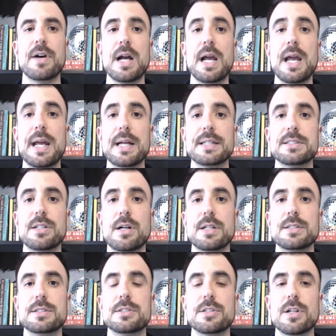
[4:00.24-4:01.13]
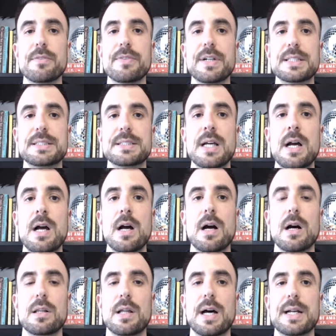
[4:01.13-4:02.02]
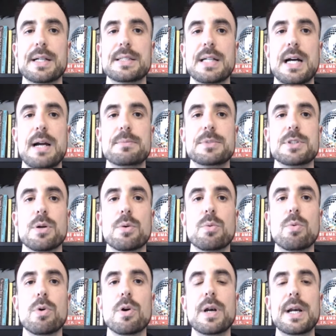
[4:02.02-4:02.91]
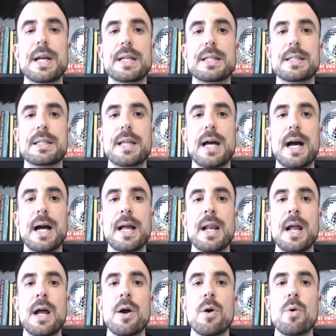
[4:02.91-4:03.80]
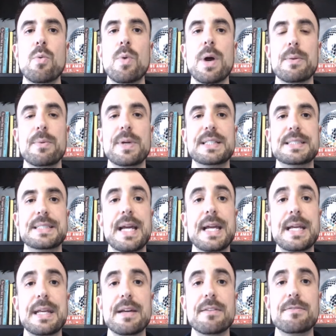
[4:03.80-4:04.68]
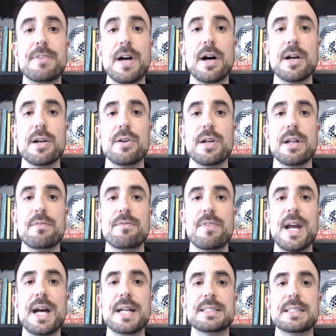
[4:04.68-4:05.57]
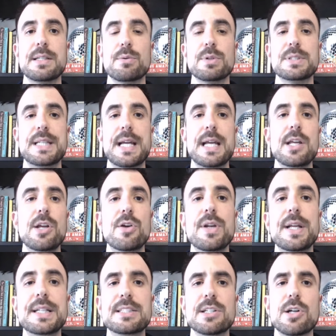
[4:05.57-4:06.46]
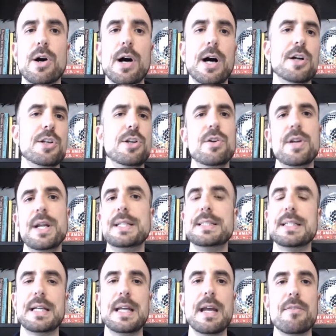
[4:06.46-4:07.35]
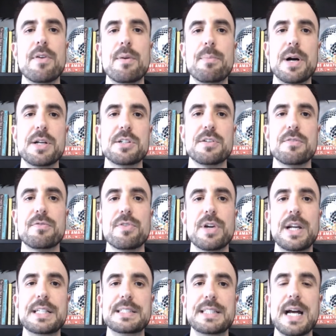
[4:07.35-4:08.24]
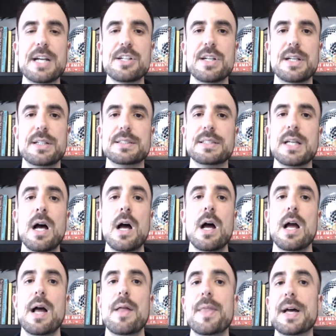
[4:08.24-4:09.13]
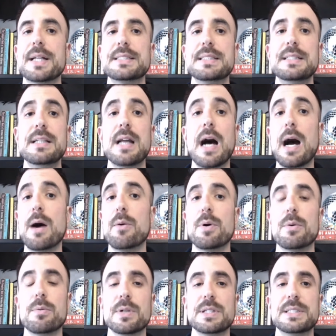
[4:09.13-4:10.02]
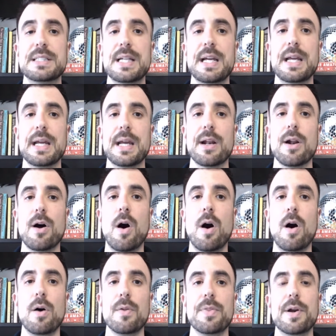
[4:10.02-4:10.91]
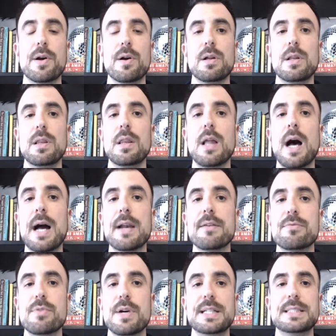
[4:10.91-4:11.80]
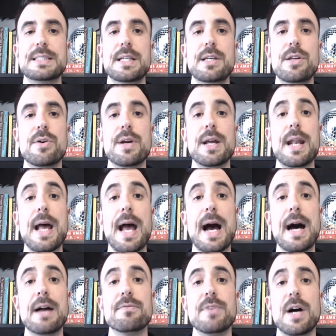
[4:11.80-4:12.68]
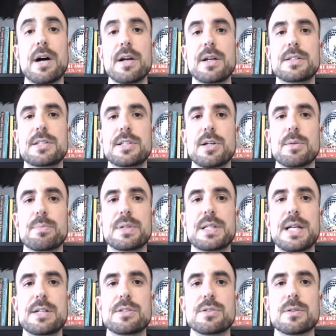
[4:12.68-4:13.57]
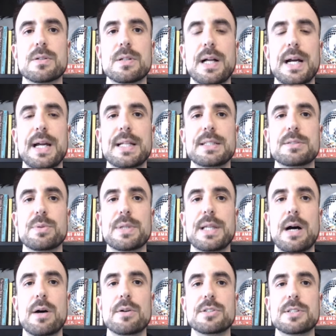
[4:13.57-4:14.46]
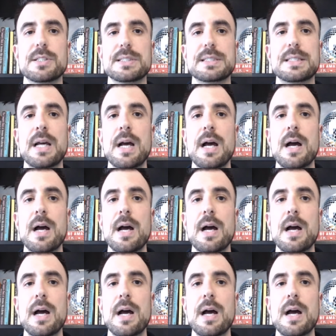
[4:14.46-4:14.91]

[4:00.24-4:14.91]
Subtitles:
hands-on service, a lot of times are worried that when we say give value in advance, that we're saying you need to go out and you need to give a bunch of free sessions. And that's not what we're saying at all. There are a lot of ways that you can add value to your potential clients without just